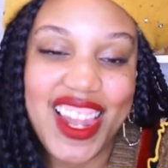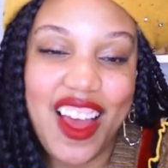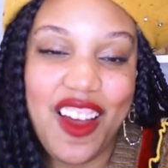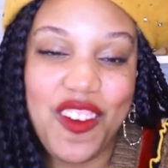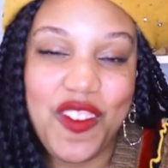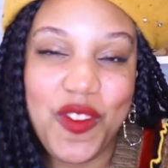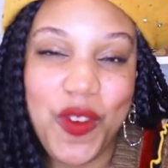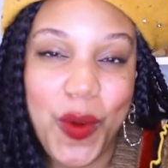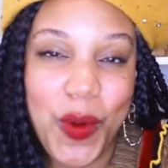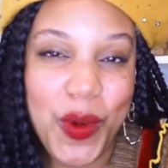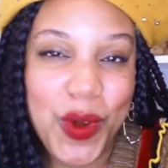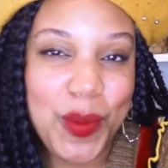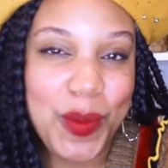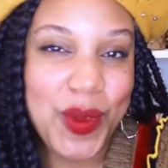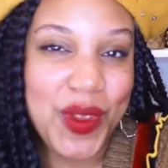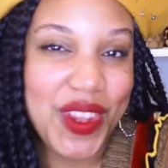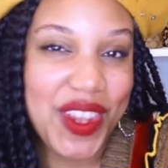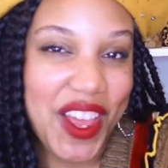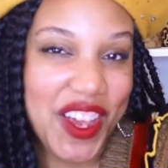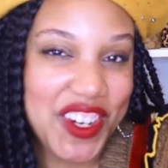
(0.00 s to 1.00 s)

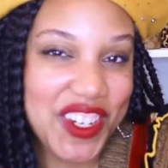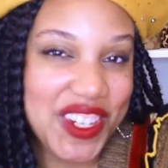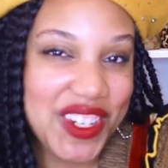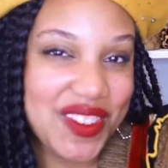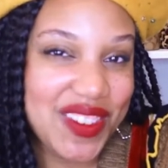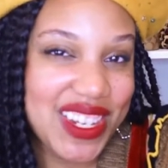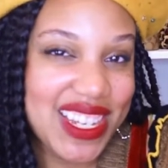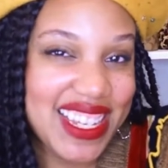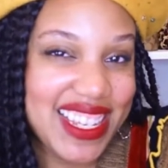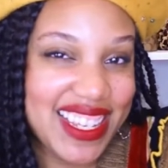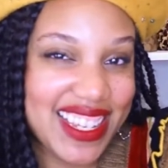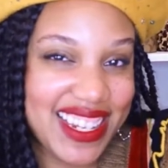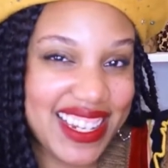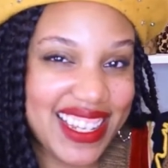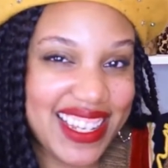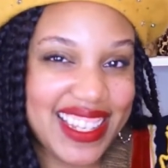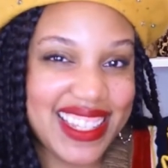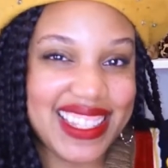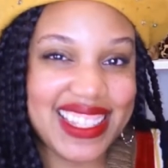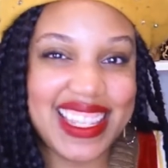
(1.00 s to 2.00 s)
affordable luxury
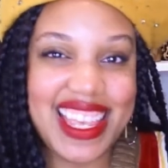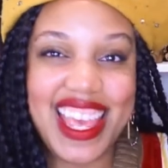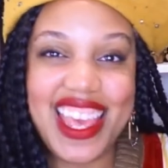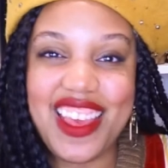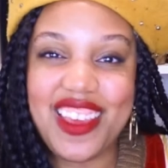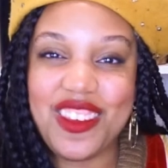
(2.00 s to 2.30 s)
goodies,